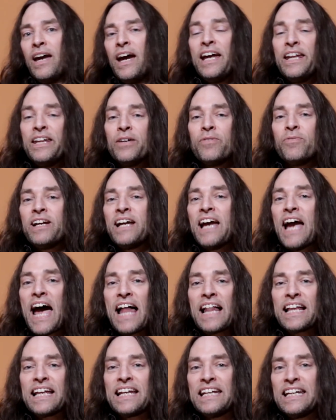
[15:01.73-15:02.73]
And the
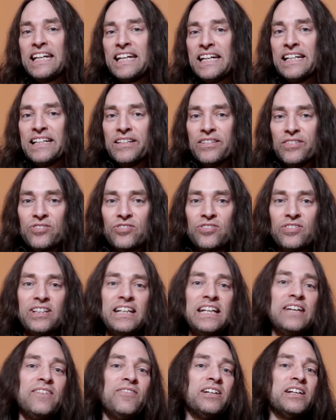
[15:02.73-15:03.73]
reality is,
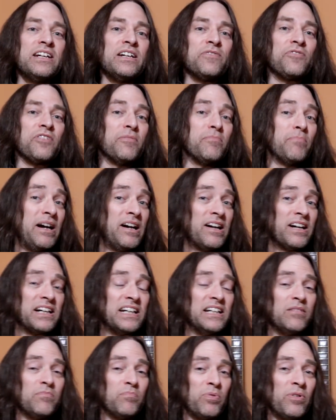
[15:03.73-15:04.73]
even if
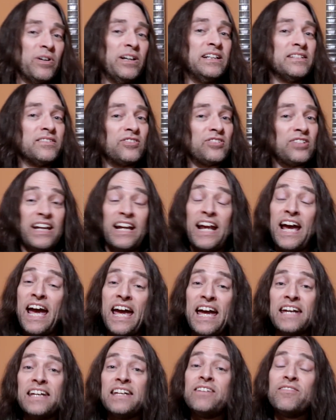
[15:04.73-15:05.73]
America and Britain said,
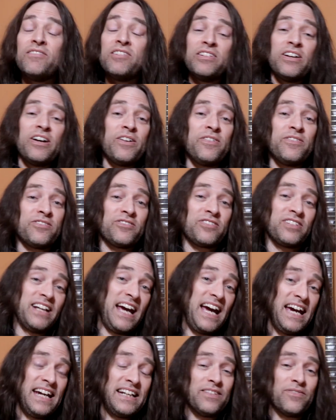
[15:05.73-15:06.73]
hey, even though there's an
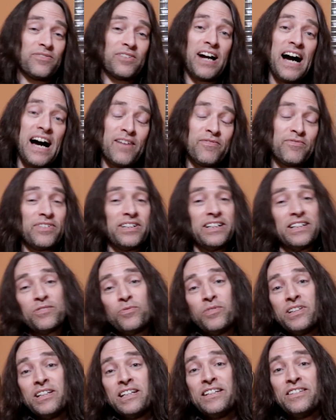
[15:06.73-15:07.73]
active
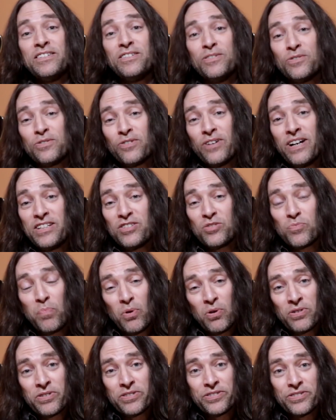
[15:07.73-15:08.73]
conflict within Ukraine's
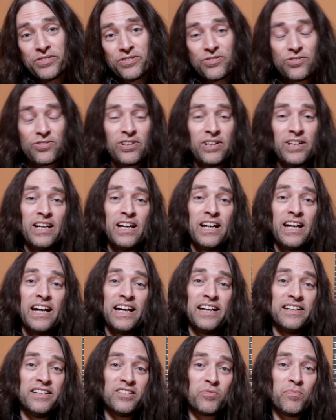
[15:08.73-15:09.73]
borders,
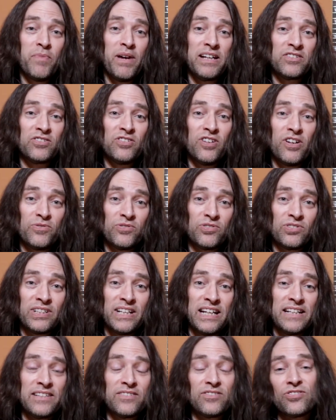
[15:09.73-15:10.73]
and this makes no
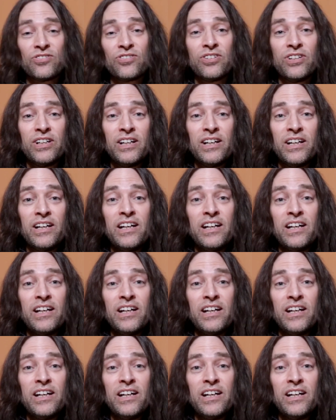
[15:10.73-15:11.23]
sense,